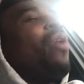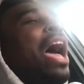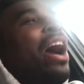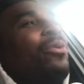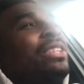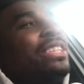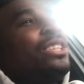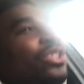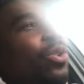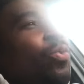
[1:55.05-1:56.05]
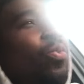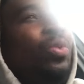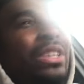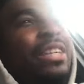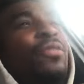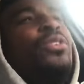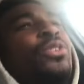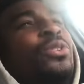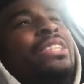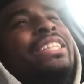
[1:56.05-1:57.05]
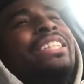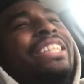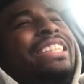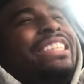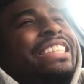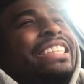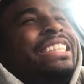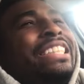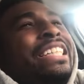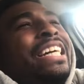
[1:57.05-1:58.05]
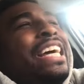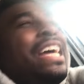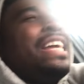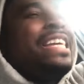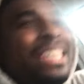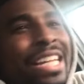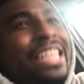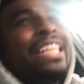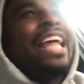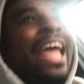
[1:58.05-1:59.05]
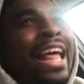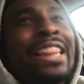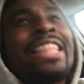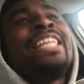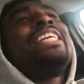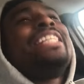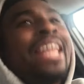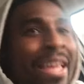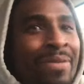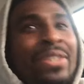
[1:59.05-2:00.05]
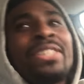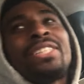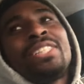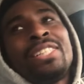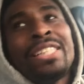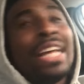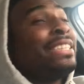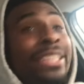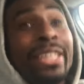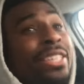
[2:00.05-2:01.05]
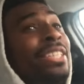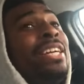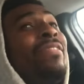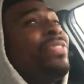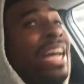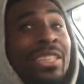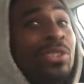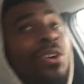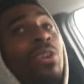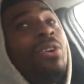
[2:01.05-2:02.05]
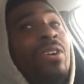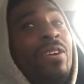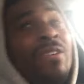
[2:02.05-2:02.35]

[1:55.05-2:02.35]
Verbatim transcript: how is it so difficult to. He needed Anthony Davis. That's it. That's all.